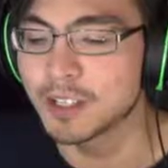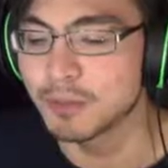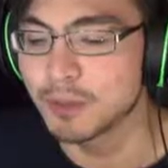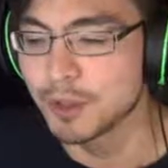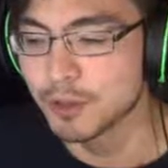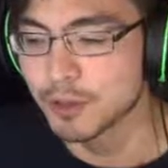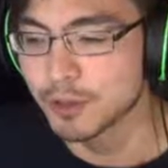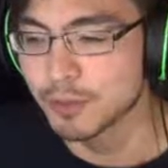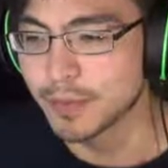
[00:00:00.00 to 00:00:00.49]
some
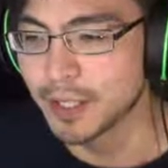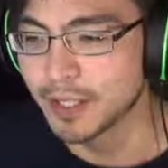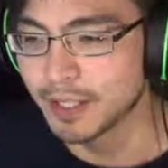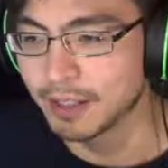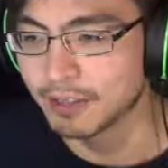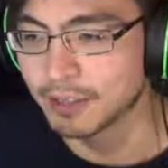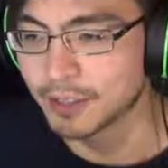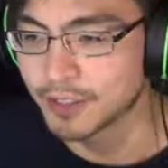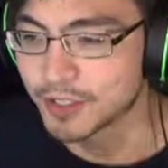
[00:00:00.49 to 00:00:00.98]
user-made
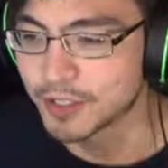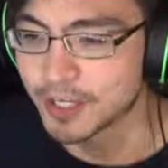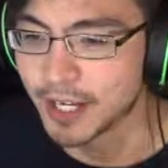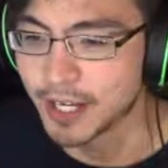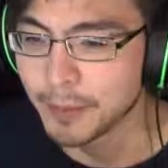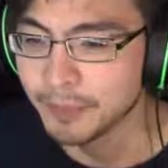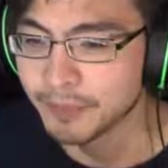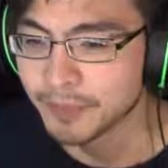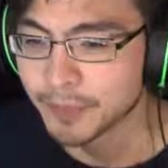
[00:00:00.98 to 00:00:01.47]
levels
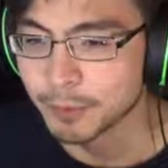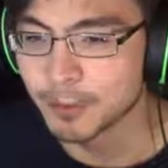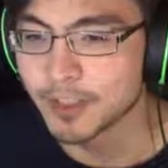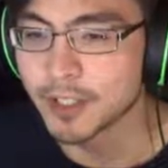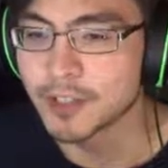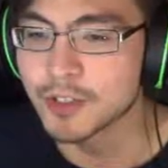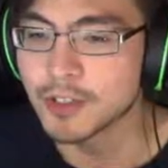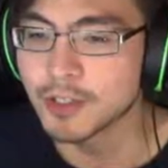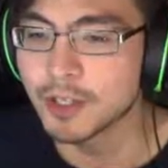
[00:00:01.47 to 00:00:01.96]
today. We're
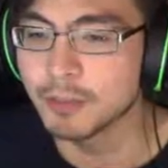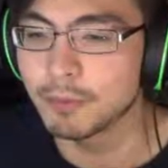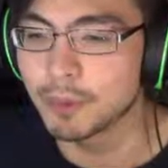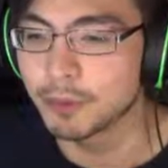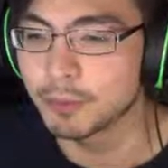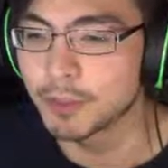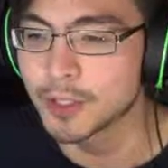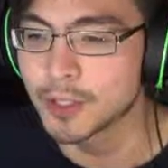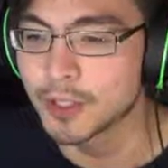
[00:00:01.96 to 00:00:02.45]
going to start
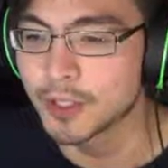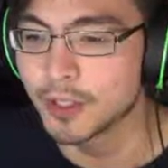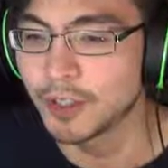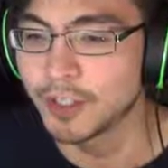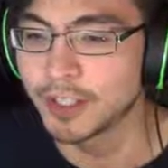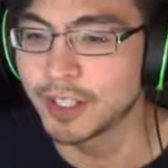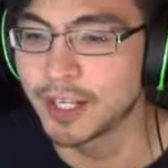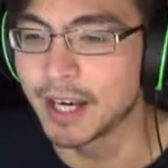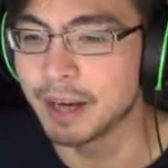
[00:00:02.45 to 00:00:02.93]
with what's
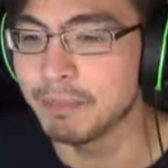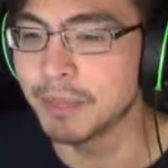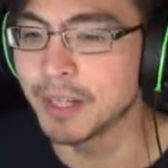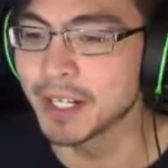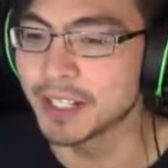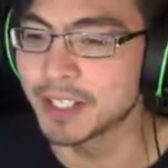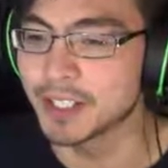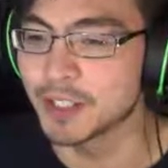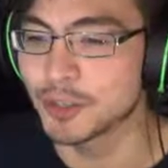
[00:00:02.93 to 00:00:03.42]
called the
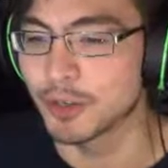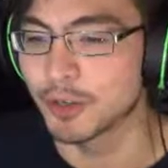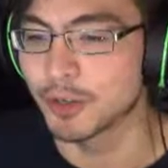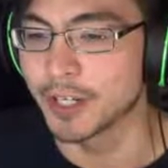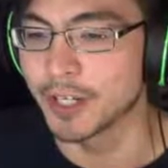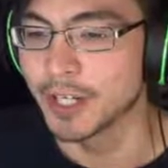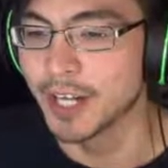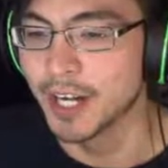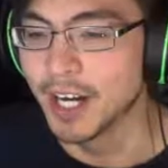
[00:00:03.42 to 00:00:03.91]
epic
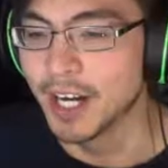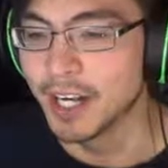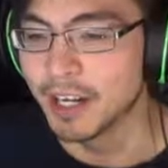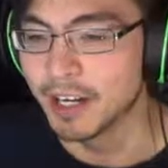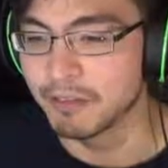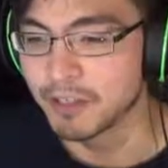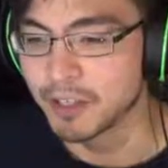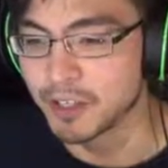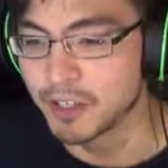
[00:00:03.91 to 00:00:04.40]
story
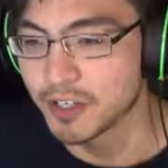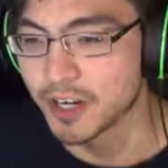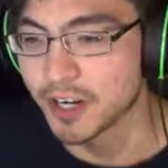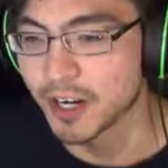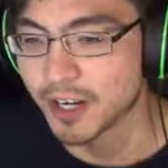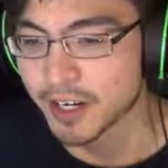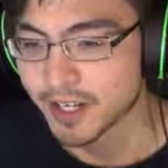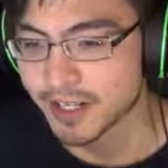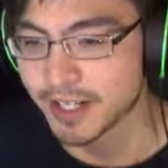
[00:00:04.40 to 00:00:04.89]
of the
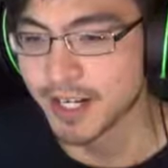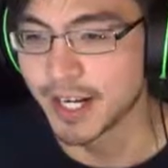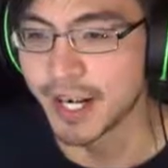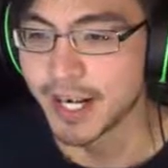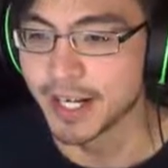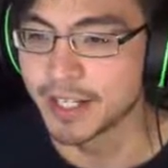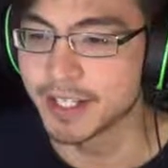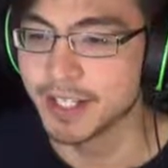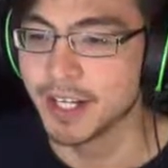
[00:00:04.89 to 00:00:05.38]
Dark
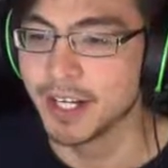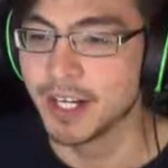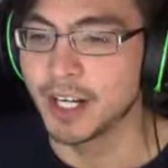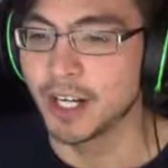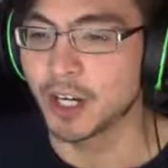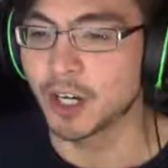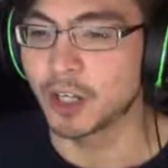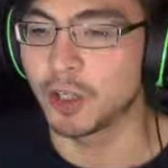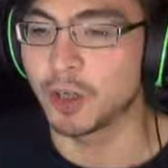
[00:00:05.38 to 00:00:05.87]
Knight,
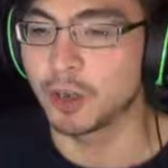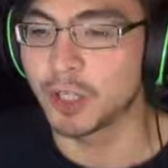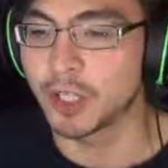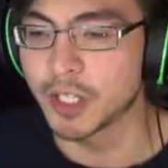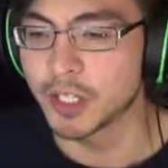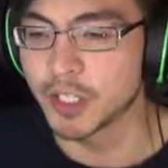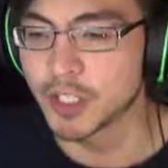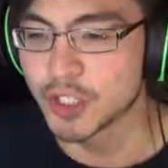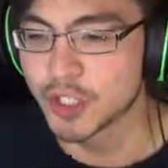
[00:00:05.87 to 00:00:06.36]
a clone
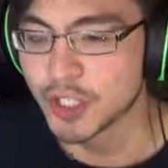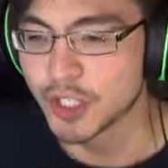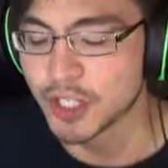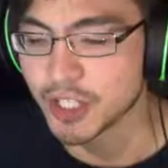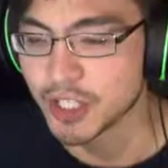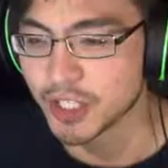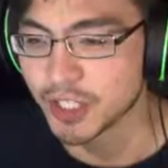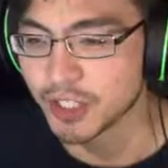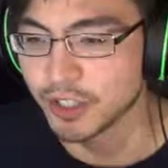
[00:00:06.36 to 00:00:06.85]
on a journey
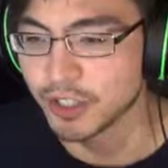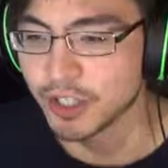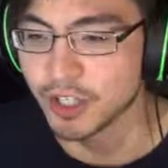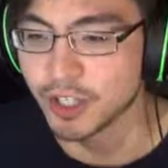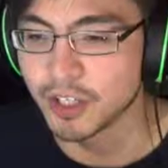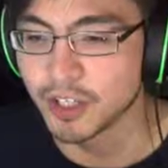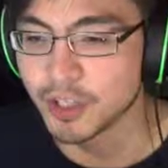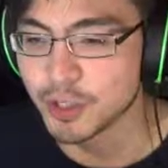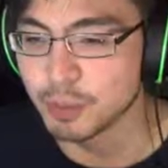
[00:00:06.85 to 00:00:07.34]
to kill the
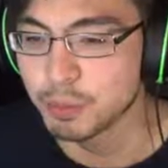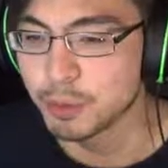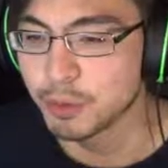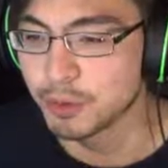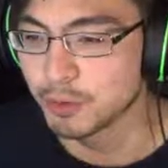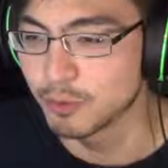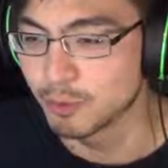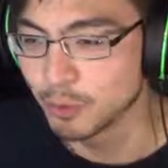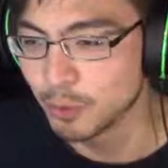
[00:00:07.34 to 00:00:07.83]

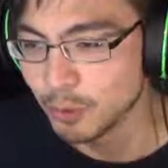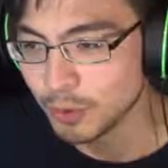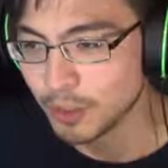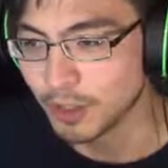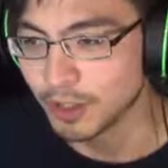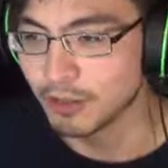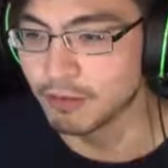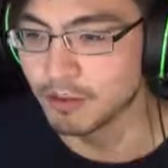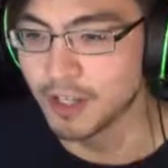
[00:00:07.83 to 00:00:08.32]
undisputed ruler
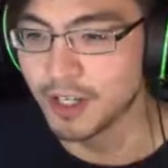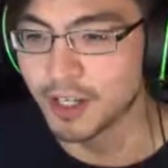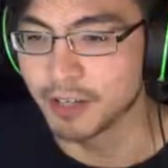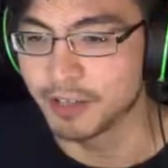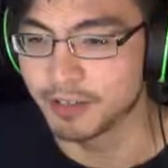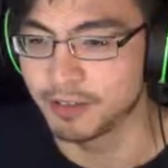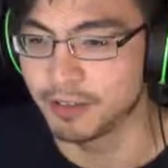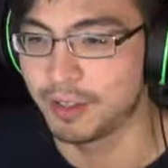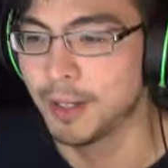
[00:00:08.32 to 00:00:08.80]
of
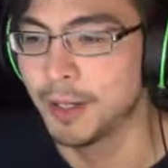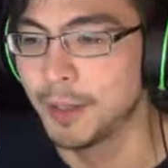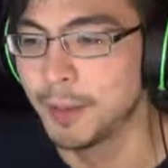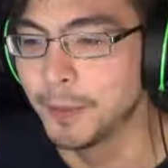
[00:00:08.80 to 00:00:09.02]
Earth.